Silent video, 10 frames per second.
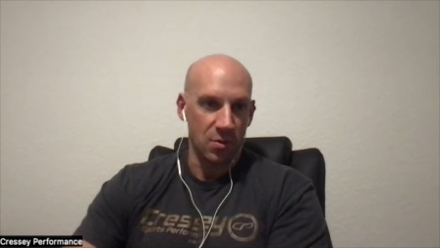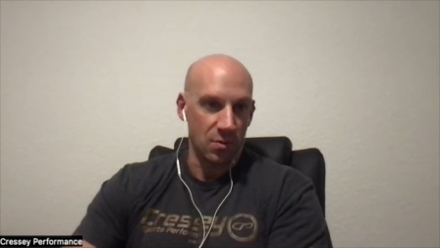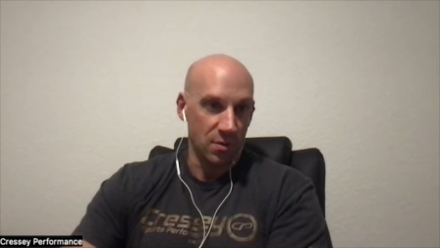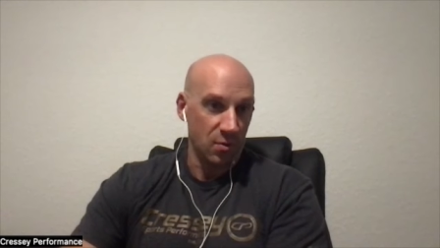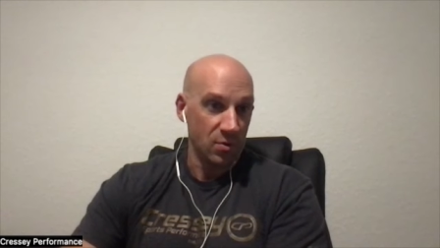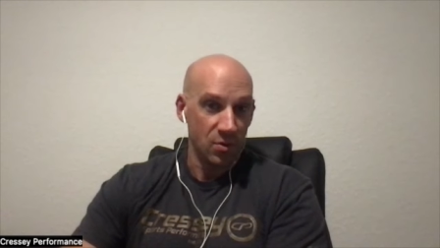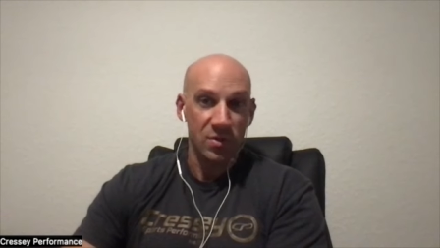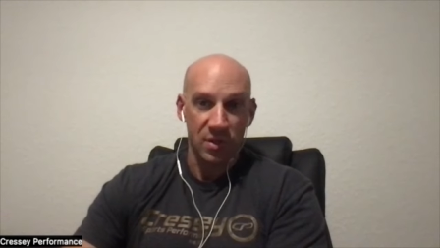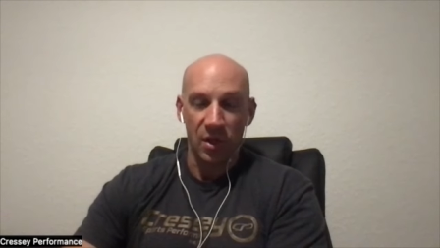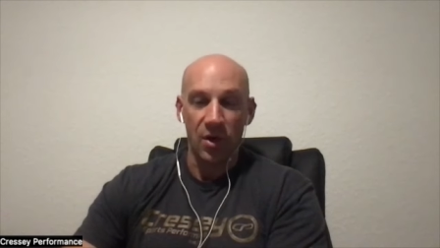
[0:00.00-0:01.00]
you you
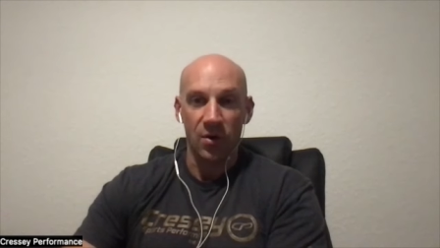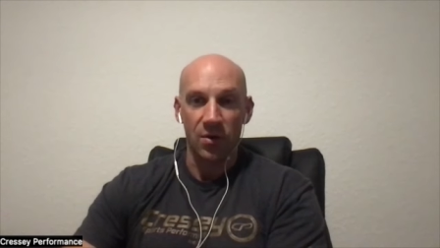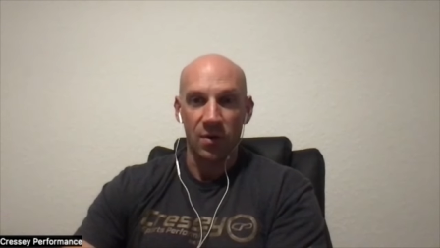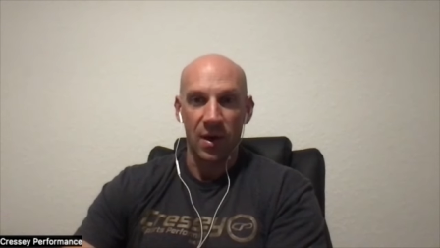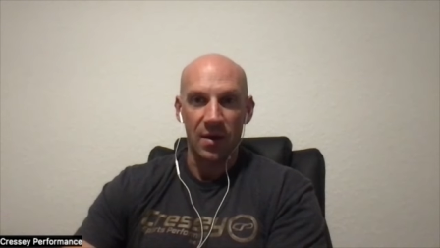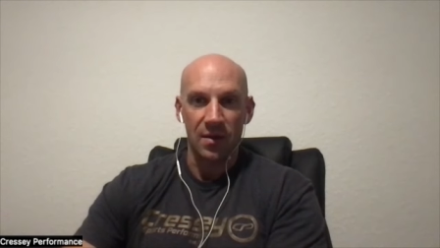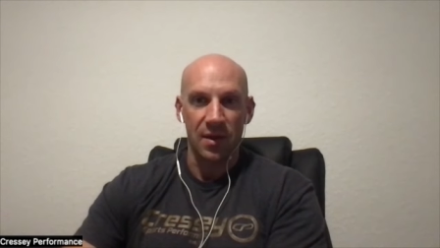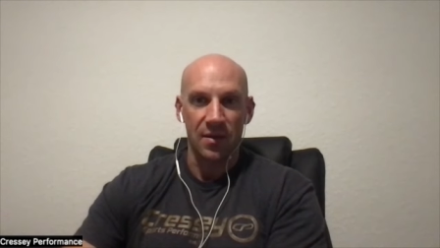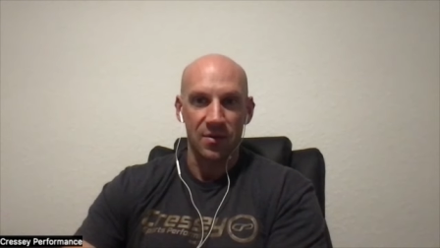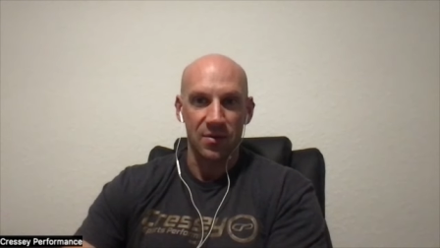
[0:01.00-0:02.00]
reduce the load right
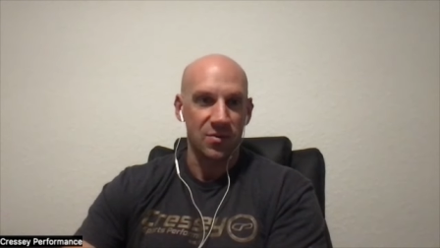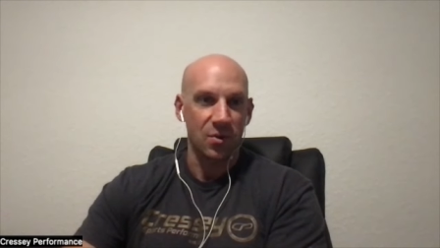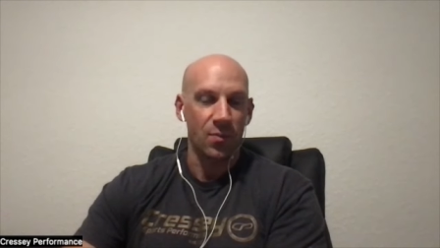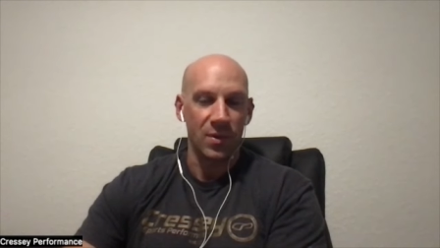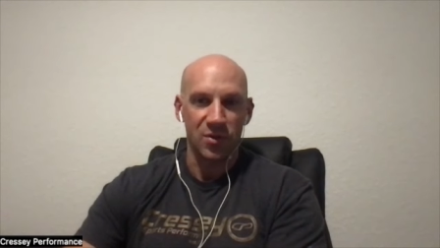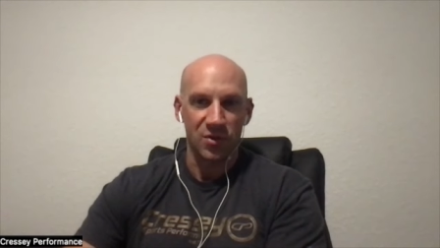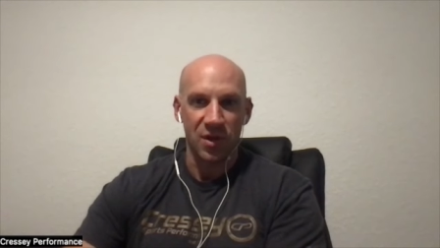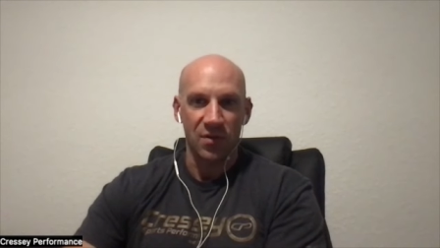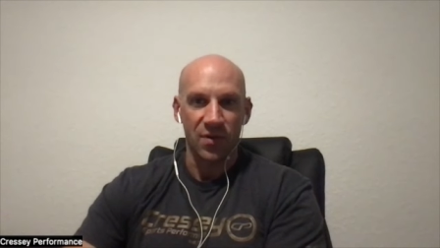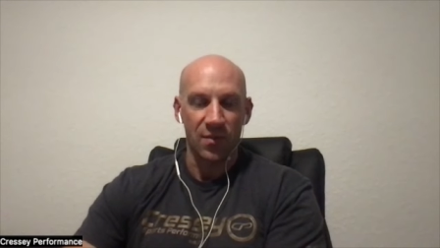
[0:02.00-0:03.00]
like you just don't beat
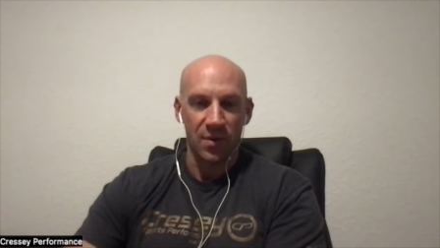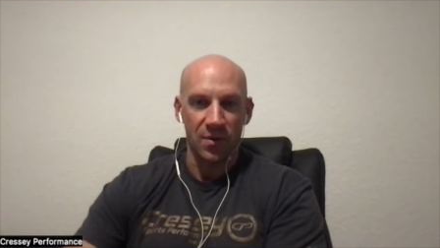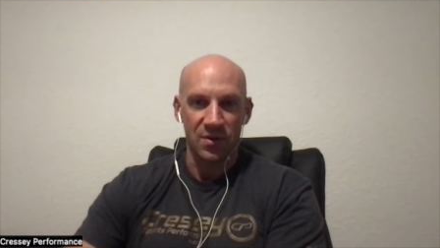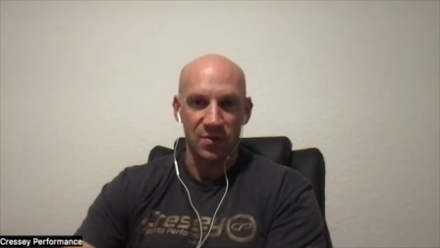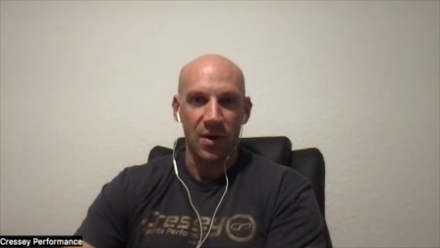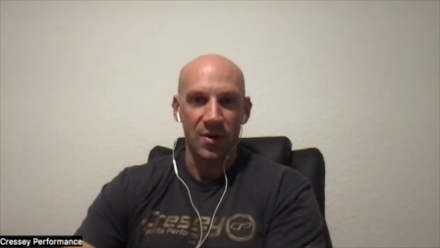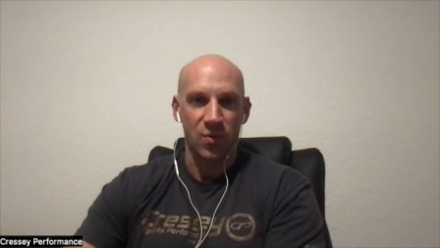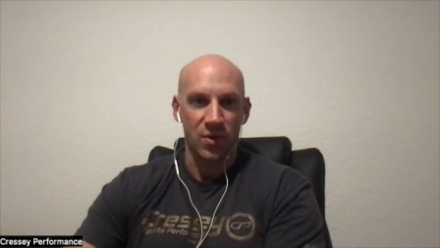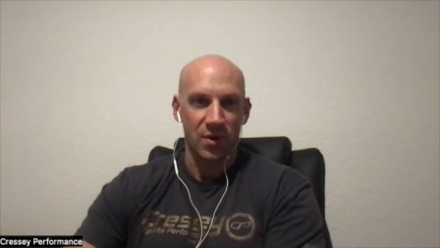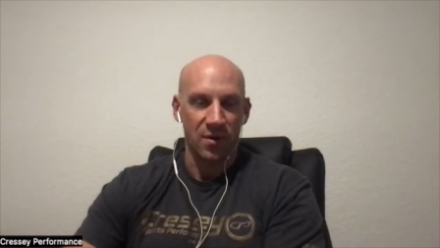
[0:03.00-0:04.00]
yourself up nearly as much
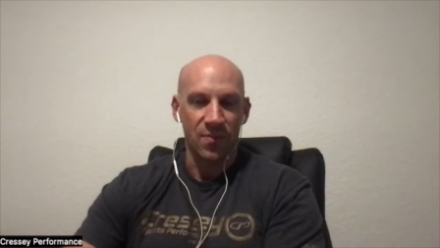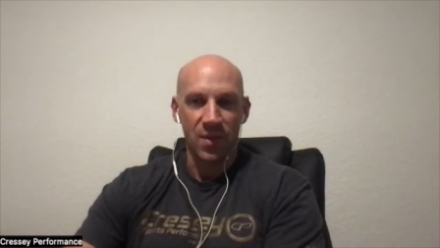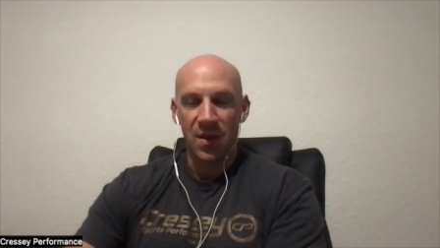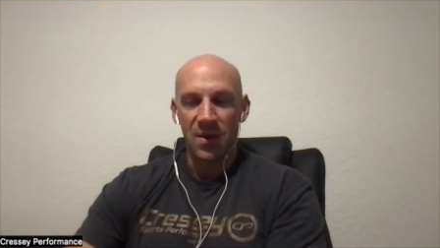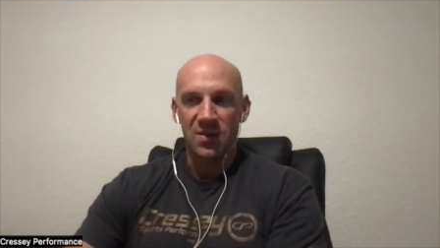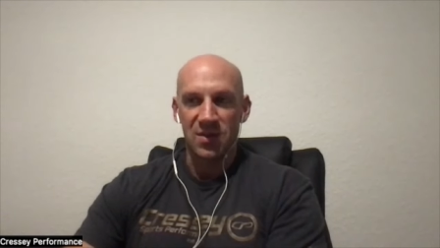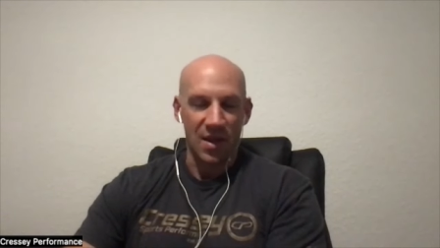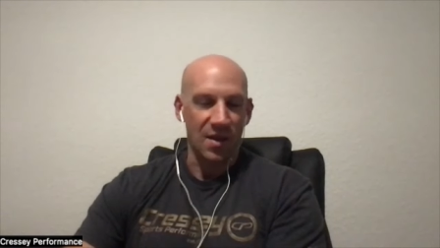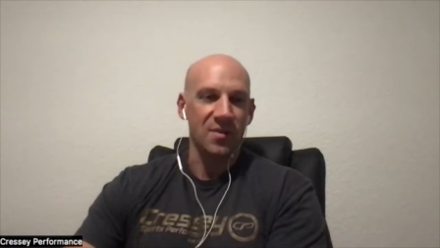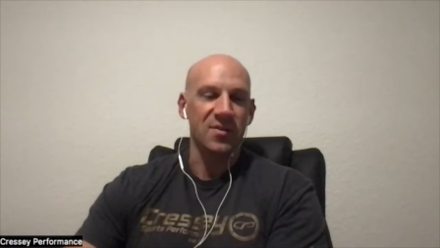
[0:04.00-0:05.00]
when you're
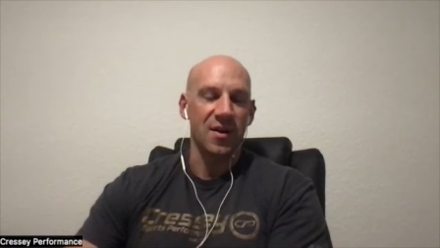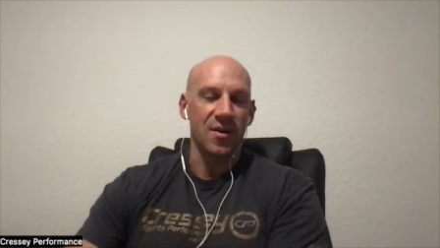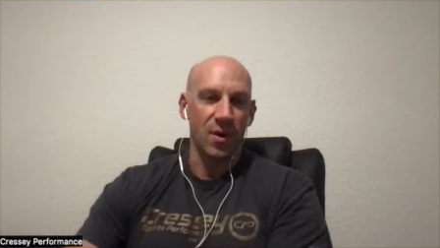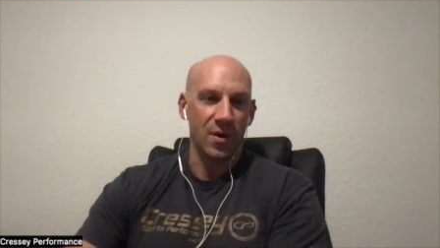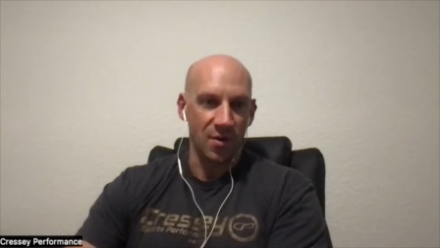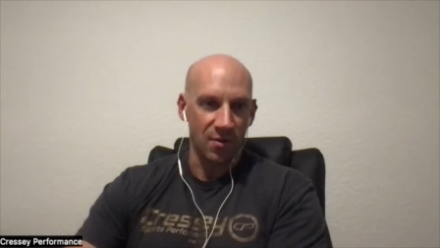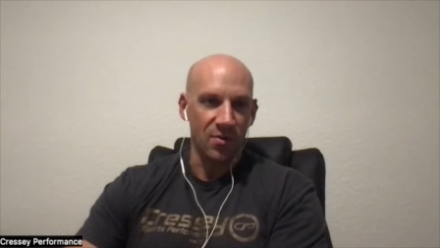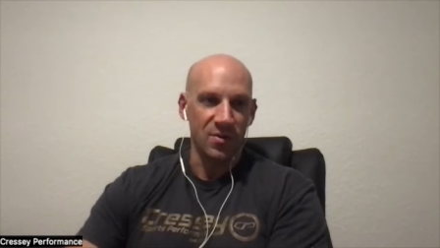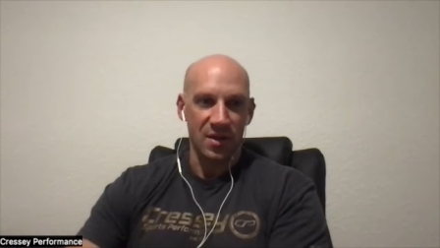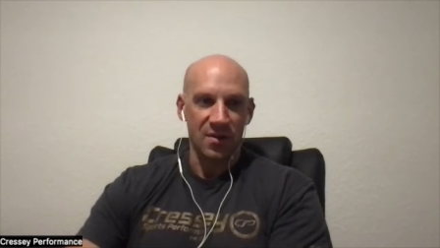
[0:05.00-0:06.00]
staying in a tighter window and
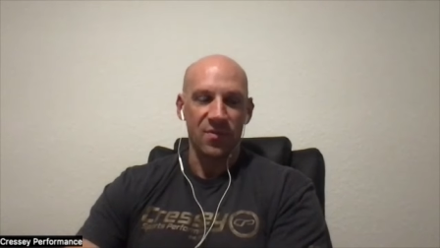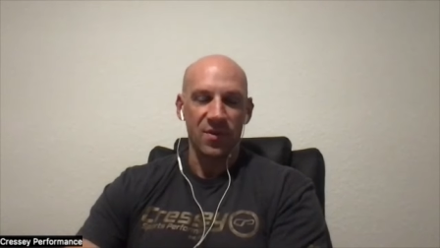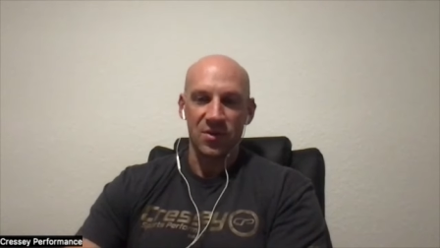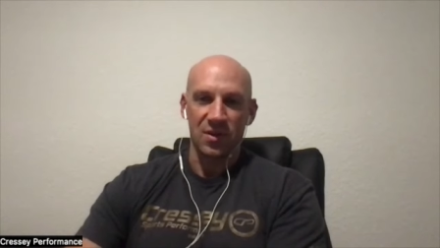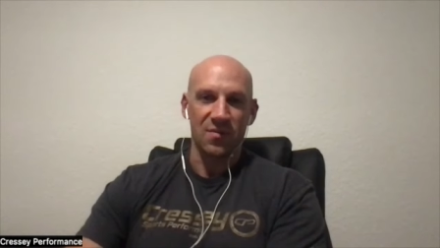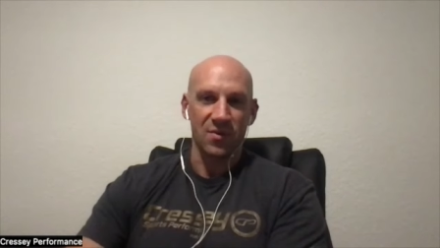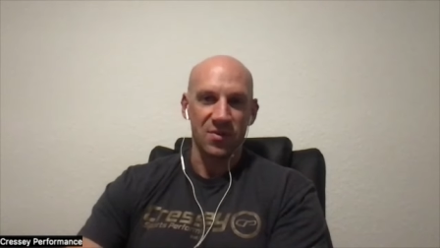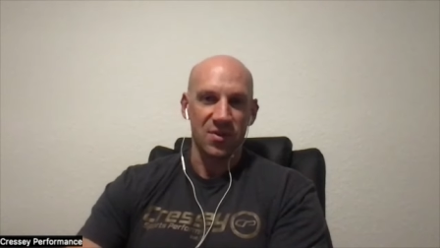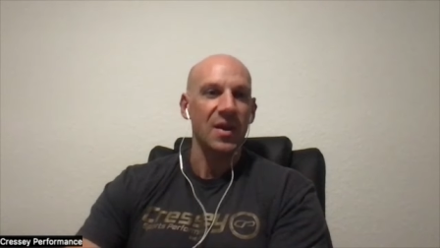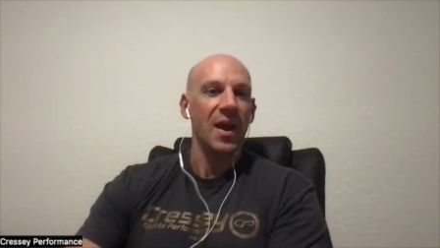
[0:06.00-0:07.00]
rotating efficiently
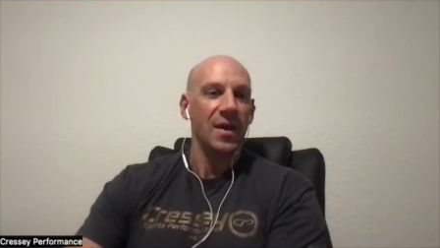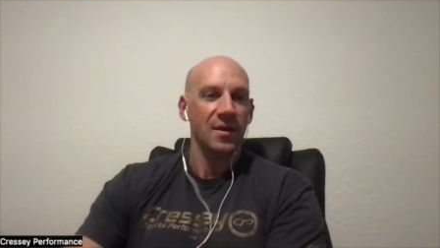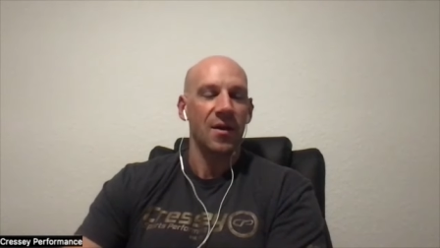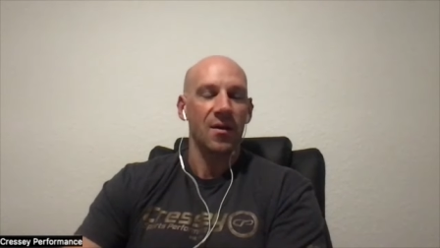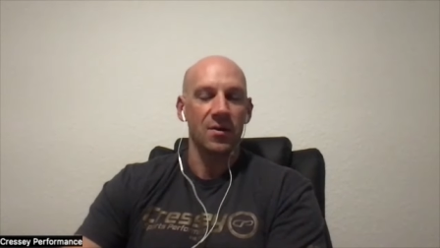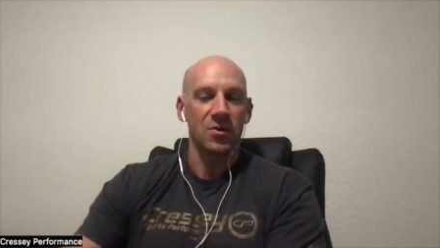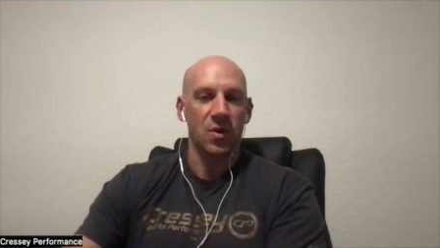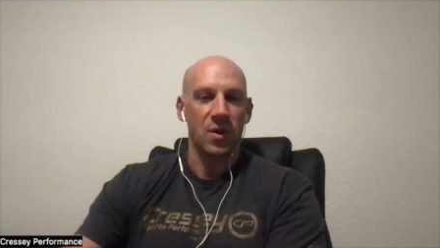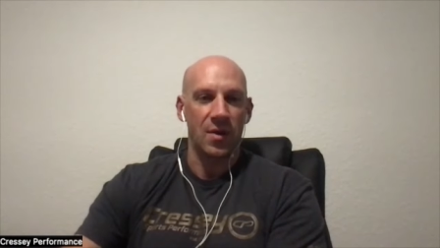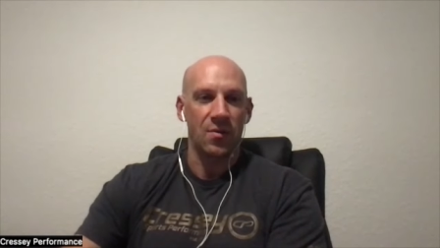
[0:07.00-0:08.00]
versus like hanging out on
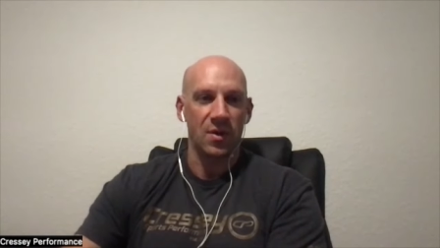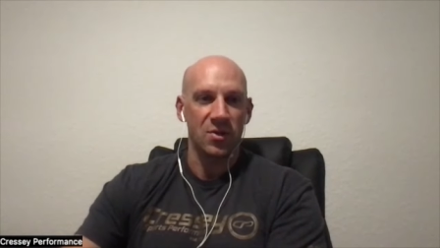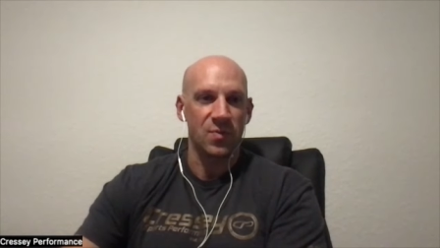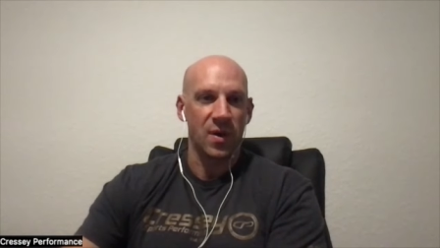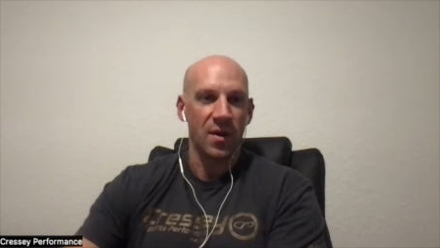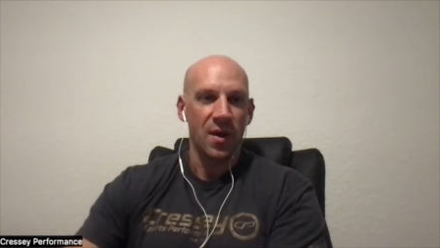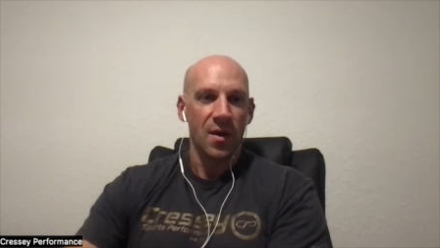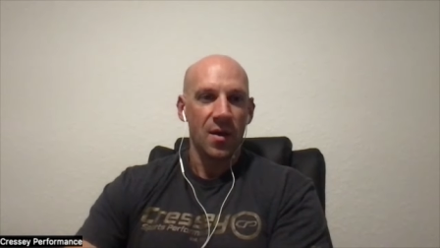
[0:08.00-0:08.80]
joint end ranges but